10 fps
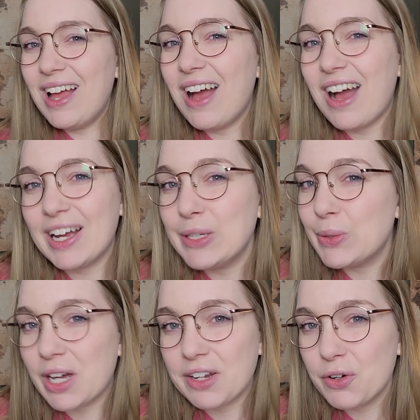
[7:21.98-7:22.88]
I do
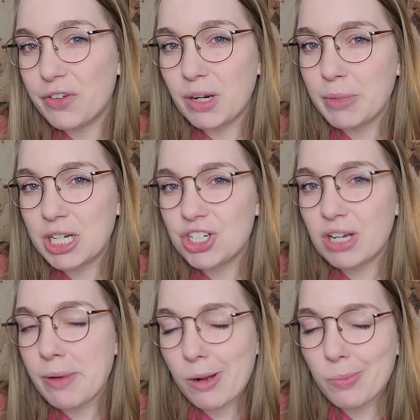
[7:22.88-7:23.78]
not know very much
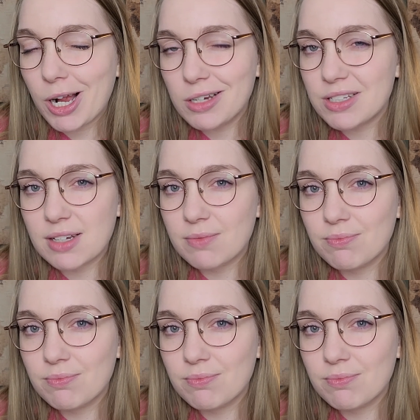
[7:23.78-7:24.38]
about boxing.